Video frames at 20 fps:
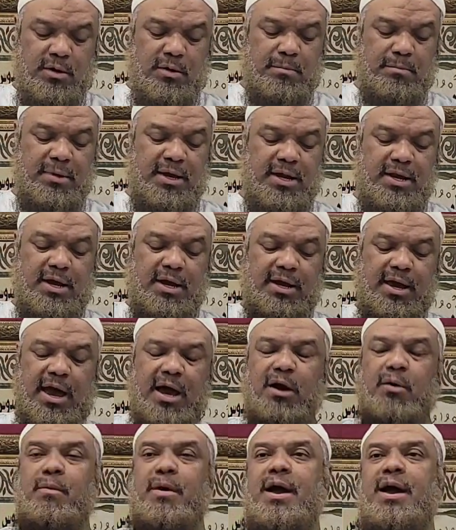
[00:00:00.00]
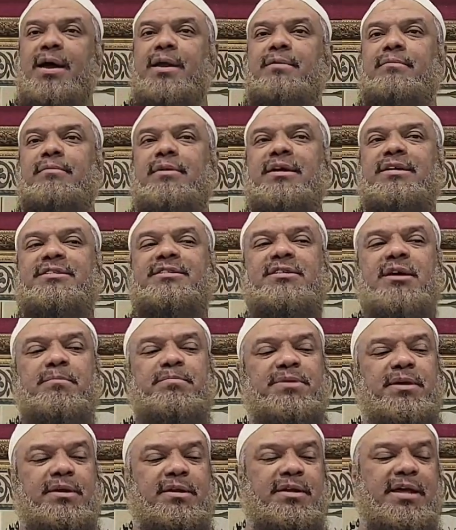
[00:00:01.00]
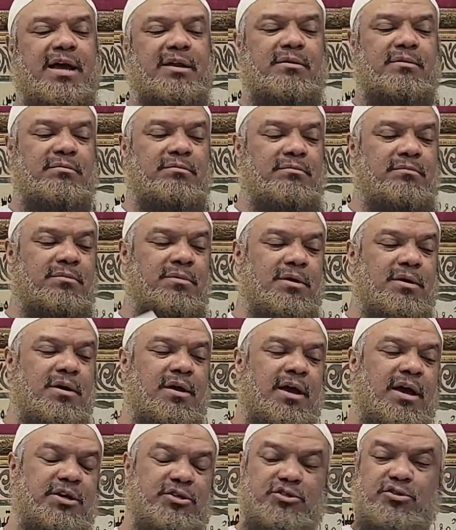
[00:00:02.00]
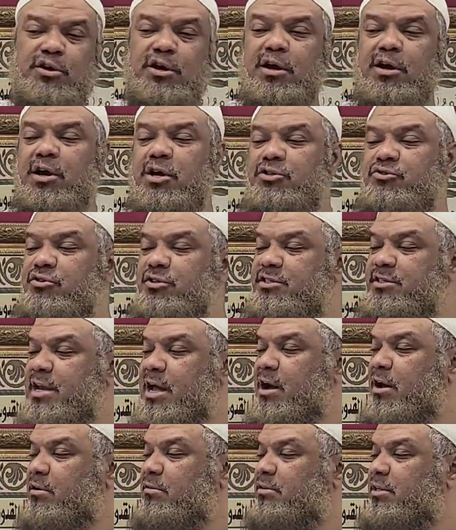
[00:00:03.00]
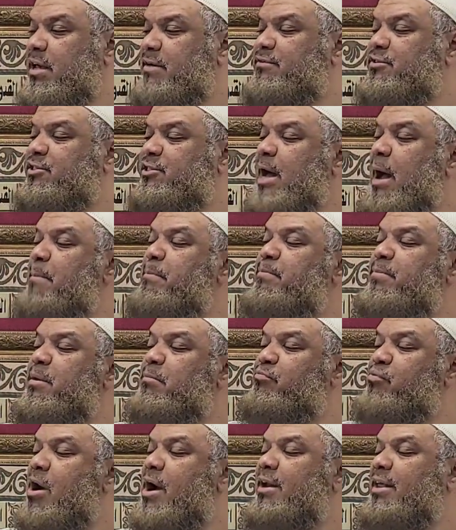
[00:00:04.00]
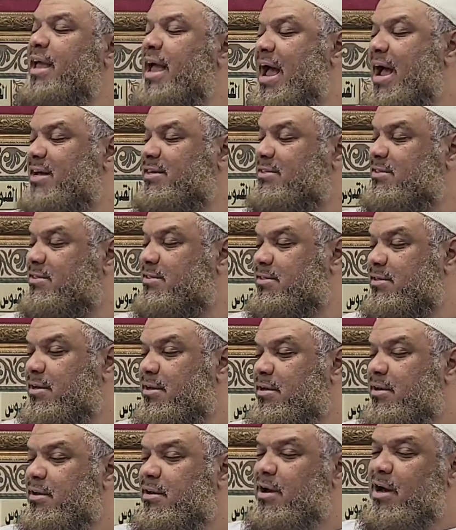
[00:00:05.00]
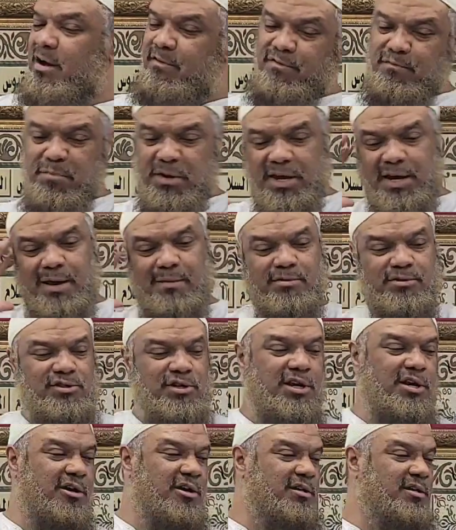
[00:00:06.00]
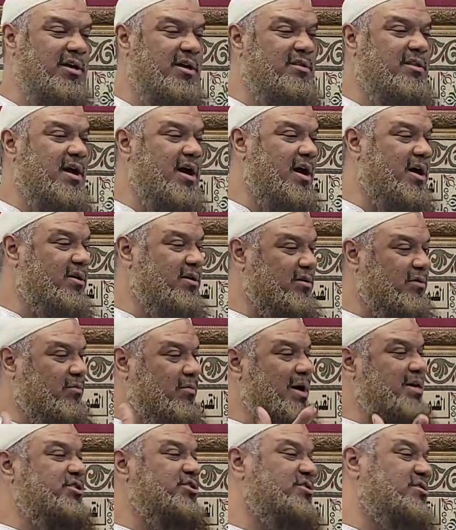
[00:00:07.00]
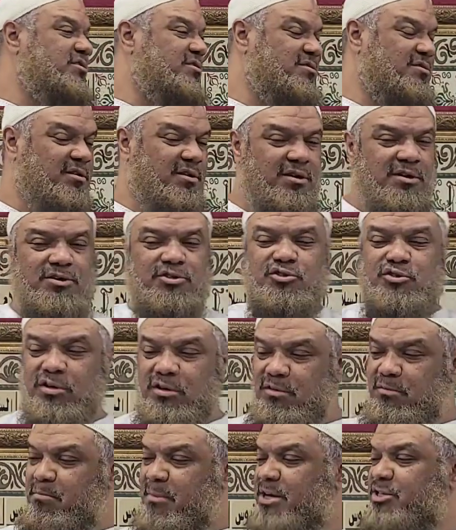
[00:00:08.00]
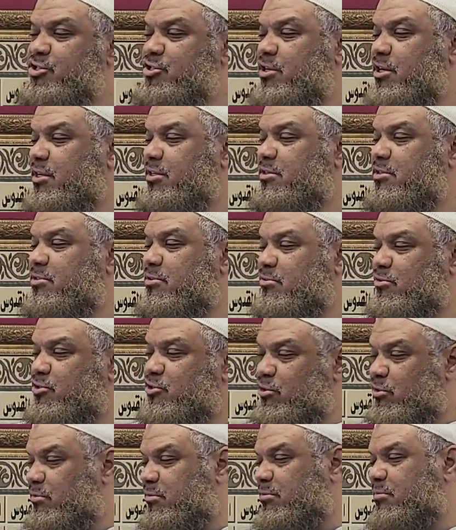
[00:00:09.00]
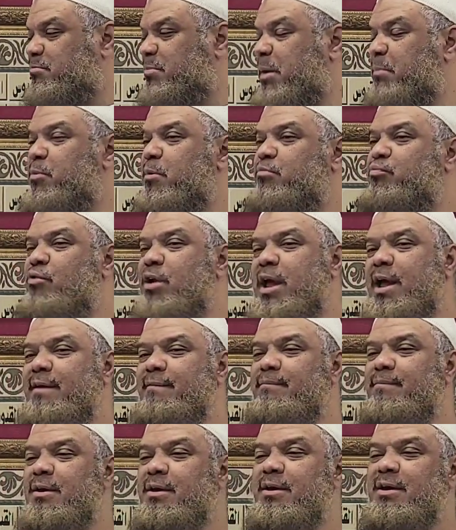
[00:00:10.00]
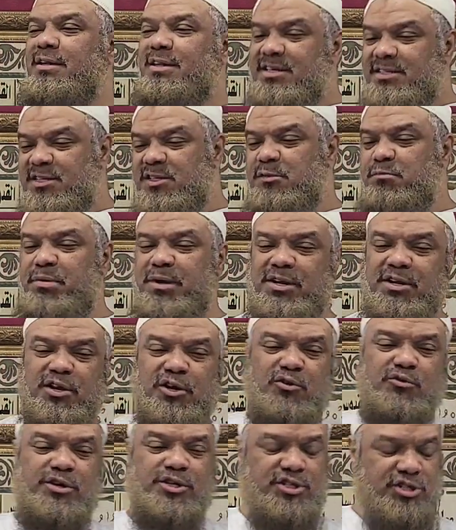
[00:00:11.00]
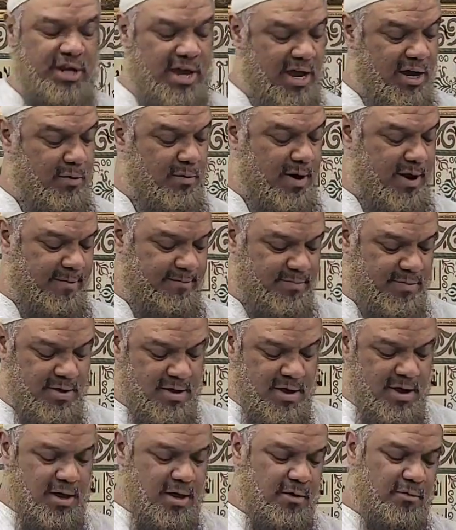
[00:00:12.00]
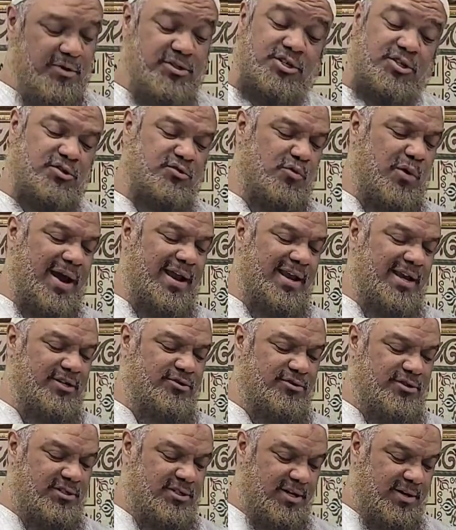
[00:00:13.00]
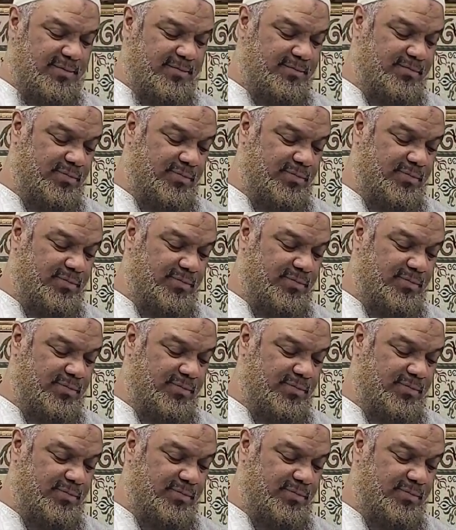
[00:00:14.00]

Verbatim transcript: Media, Yahwan, is something that in certain countries now, they've stopped the broadcast of being able to hear the adhan or watch certain masjids or certain people praying, this has been decreased, ya ikhwan, which is quite interesting.